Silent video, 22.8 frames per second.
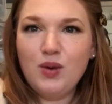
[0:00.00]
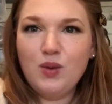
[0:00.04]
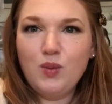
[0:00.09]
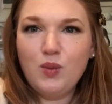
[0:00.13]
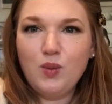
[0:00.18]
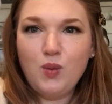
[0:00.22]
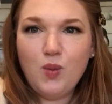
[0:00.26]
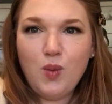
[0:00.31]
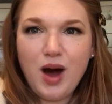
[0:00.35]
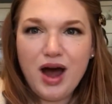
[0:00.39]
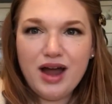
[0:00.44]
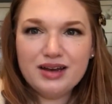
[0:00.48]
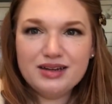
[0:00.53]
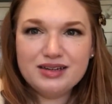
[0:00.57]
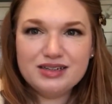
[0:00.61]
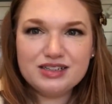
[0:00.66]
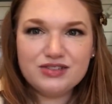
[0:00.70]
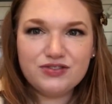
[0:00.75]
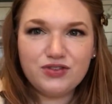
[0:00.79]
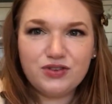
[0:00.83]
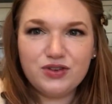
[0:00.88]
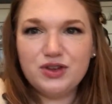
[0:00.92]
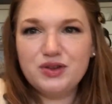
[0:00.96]

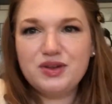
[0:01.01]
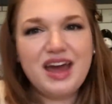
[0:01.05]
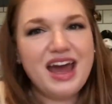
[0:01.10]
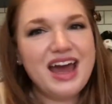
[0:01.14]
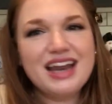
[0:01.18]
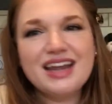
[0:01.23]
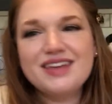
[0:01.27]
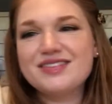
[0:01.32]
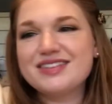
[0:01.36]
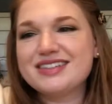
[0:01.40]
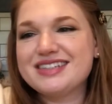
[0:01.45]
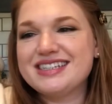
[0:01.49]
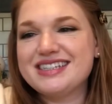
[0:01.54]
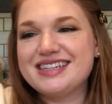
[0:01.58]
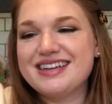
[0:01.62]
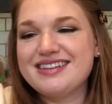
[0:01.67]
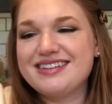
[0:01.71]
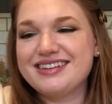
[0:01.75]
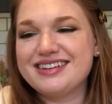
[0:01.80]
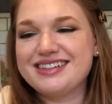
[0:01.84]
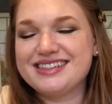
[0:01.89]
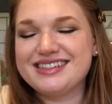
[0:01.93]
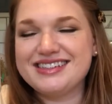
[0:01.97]
Wonderful. You can't even see
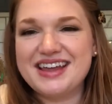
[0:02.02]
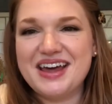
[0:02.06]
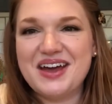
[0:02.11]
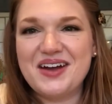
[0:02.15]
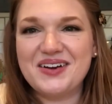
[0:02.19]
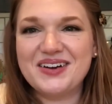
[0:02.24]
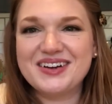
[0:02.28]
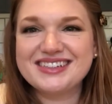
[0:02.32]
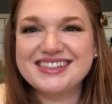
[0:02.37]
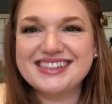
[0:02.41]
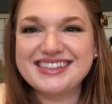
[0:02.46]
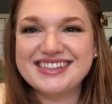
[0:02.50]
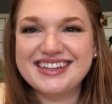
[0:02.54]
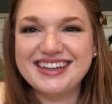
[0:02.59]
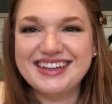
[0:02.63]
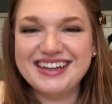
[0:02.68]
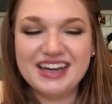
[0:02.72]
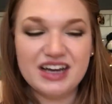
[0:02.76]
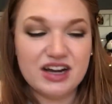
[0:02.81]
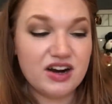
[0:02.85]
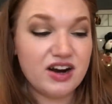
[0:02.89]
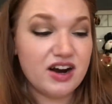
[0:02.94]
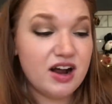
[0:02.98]
that it's there because it's
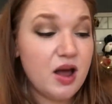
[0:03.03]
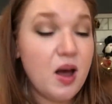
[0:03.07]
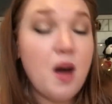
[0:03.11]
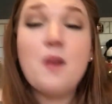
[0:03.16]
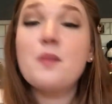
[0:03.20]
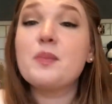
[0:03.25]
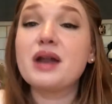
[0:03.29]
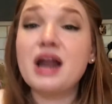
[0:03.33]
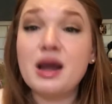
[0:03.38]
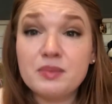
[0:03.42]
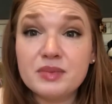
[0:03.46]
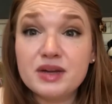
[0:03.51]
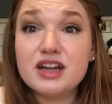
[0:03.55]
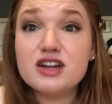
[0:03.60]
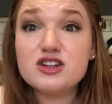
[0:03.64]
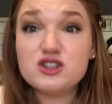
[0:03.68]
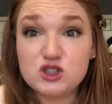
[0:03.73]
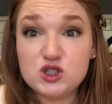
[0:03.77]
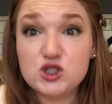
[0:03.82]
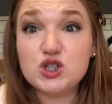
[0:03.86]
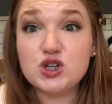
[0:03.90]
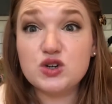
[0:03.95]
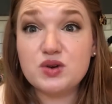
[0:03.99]
clear, but I'm gonna
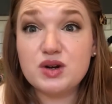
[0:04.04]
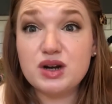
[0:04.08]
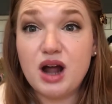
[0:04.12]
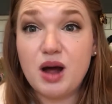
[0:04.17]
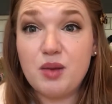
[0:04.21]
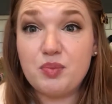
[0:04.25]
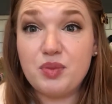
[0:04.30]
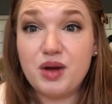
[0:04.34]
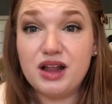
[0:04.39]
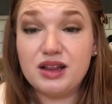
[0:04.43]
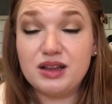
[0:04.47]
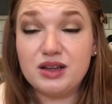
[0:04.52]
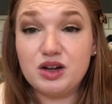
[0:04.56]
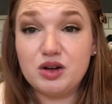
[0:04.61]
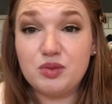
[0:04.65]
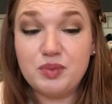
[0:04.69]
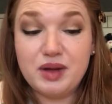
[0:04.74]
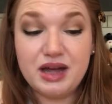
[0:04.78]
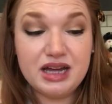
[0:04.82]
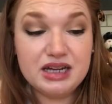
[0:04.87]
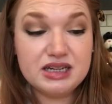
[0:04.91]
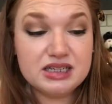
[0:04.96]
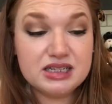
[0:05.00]
stir it up a little
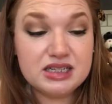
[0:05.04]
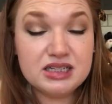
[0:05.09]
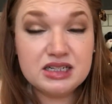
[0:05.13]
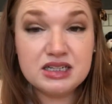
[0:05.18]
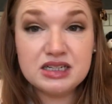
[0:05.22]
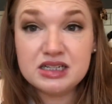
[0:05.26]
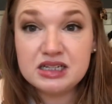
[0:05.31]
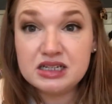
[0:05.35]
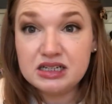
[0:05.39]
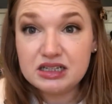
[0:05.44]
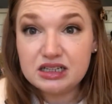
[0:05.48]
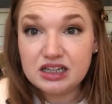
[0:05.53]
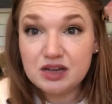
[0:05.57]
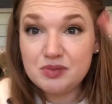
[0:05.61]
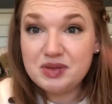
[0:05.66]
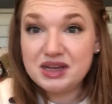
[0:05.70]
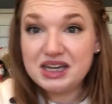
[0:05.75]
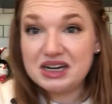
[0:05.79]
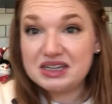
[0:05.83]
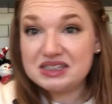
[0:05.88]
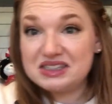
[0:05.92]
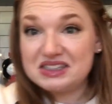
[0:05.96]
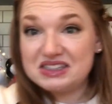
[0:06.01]
bit. Let me
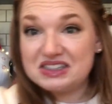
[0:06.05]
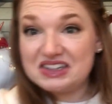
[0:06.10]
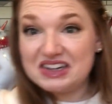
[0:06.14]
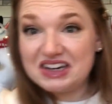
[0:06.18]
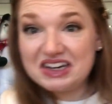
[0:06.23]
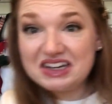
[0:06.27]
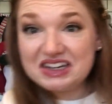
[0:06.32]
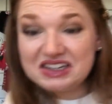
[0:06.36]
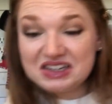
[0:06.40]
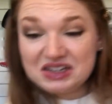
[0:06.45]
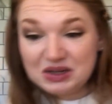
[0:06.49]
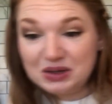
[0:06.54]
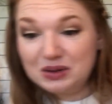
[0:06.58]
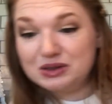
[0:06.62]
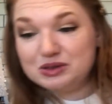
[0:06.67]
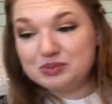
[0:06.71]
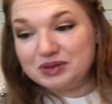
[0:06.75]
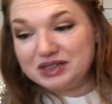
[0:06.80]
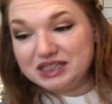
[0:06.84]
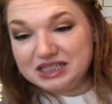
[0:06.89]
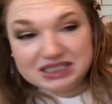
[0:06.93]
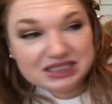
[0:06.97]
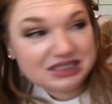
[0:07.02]
get a stick.
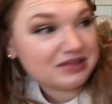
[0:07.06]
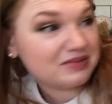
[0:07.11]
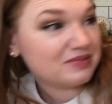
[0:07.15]
Hold please.